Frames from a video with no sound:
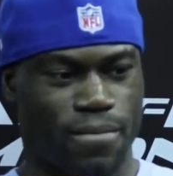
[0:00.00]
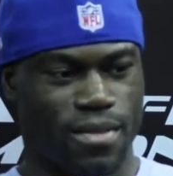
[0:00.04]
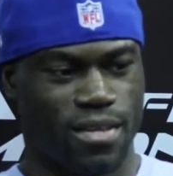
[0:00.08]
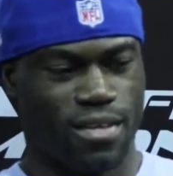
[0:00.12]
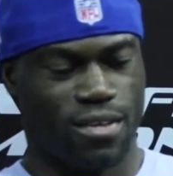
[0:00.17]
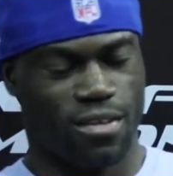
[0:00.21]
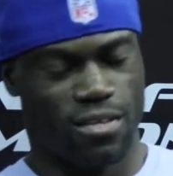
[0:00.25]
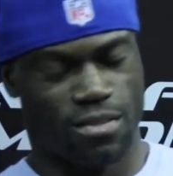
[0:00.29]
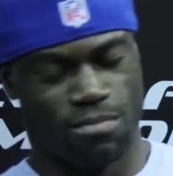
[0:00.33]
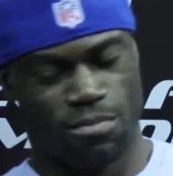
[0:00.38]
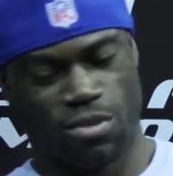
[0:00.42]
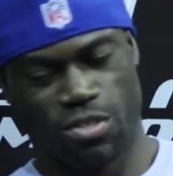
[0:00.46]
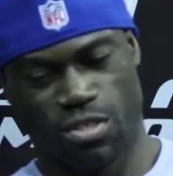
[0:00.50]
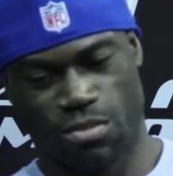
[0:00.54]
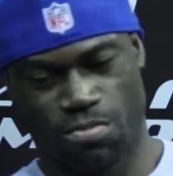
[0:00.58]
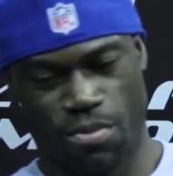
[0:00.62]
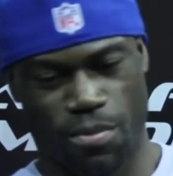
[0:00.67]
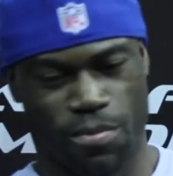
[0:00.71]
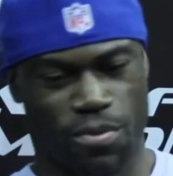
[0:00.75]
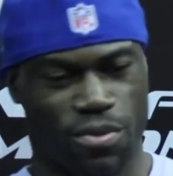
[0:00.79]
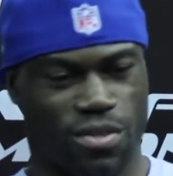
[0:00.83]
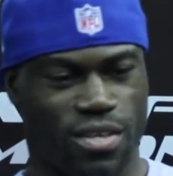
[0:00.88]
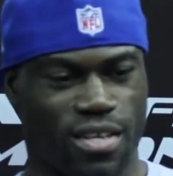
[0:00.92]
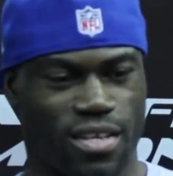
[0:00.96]
You know, as much as
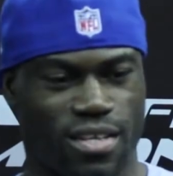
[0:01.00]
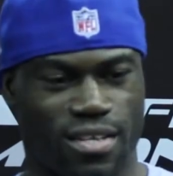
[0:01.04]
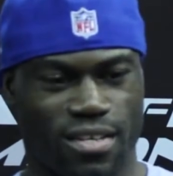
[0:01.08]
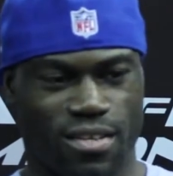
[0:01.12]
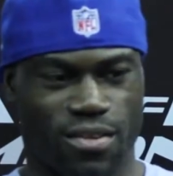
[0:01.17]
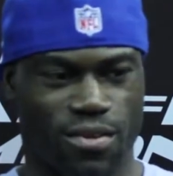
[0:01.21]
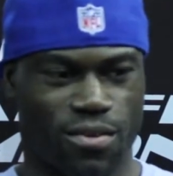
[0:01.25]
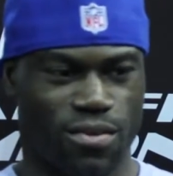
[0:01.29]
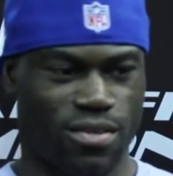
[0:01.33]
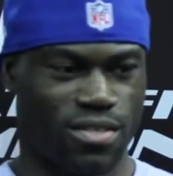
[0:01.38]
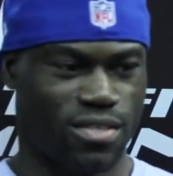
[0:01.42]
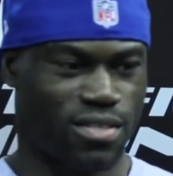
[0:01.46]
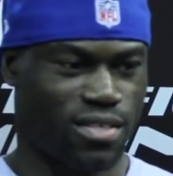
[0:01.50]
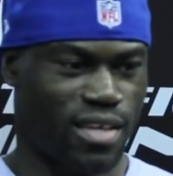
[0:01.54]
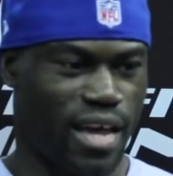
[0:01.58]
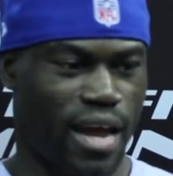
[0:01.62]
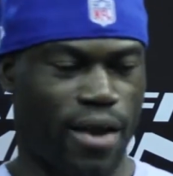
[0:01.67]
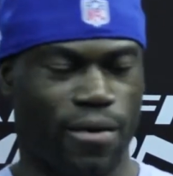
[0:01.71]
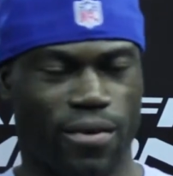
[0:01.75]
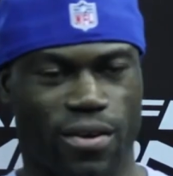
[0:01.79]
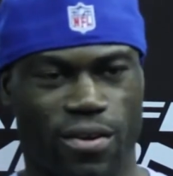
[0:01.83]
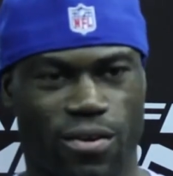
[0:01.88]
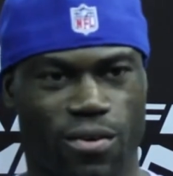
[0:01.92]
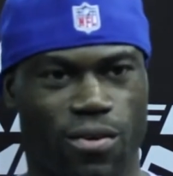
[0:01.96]
people think, you know, he's
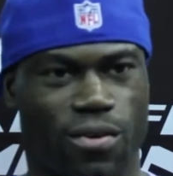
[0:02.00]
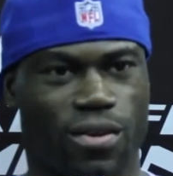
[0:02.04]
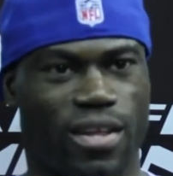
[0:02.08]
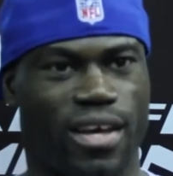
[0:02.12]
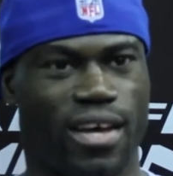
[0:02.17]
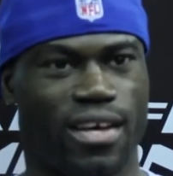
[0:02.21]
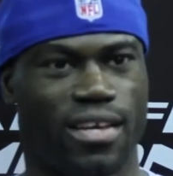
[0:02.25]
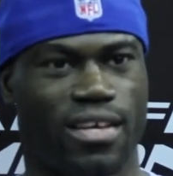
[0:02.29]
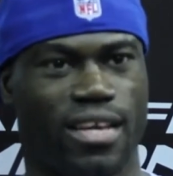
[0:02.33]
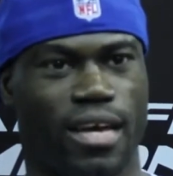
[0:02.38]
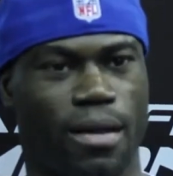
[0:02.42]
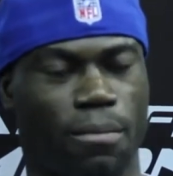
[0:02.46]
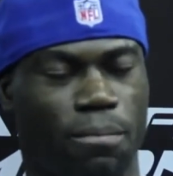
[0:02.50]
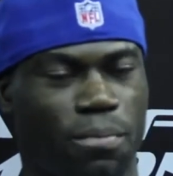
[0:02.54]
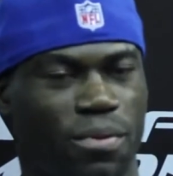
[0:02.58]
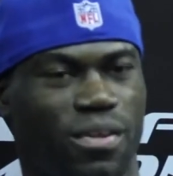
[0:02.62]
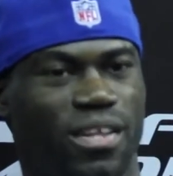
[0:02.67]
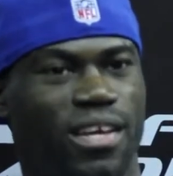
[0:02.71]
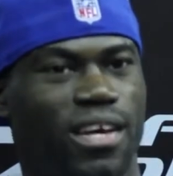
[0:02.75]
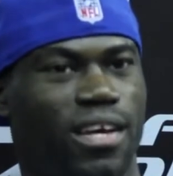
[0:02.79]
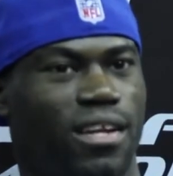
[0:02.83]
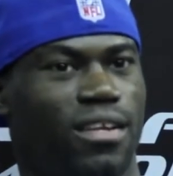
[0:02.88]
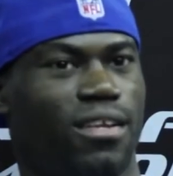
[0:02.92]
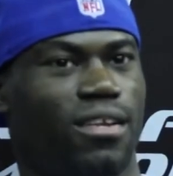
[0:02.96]
arrogant and all that, he had a
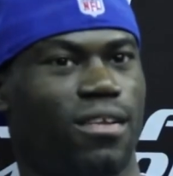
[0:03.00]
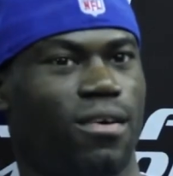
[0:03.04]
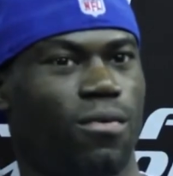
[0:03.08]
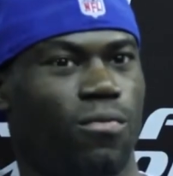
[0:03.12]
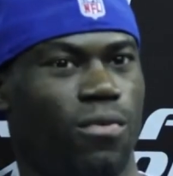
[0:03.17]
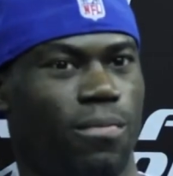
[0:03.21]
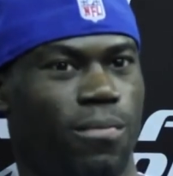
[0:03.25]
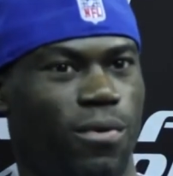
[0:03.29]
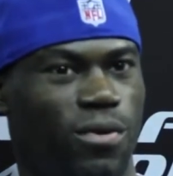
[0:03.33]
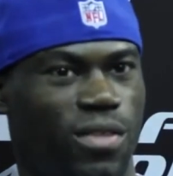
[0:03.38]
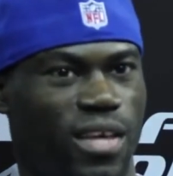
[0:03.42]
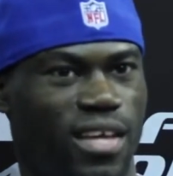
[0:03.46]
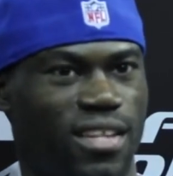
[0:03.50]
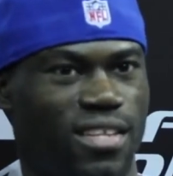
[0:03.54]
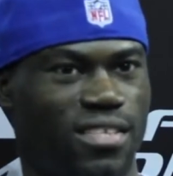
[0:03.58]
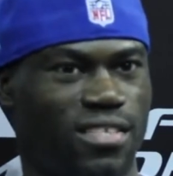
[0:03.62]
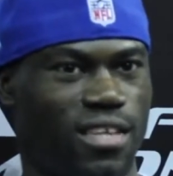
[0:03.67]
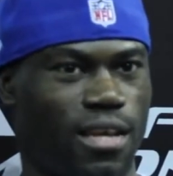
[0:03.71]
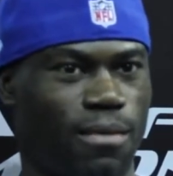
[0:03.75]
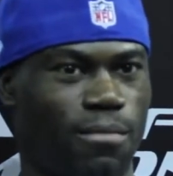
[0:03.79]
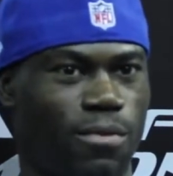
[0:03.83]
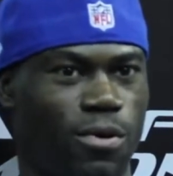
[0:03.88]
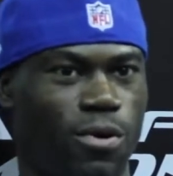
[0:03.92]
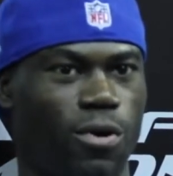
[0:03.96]
plan, you know. We both had the
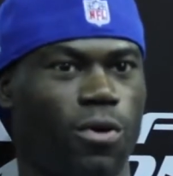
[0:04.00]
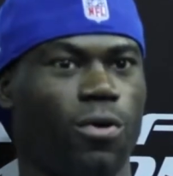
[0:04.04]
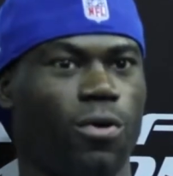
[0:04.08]
same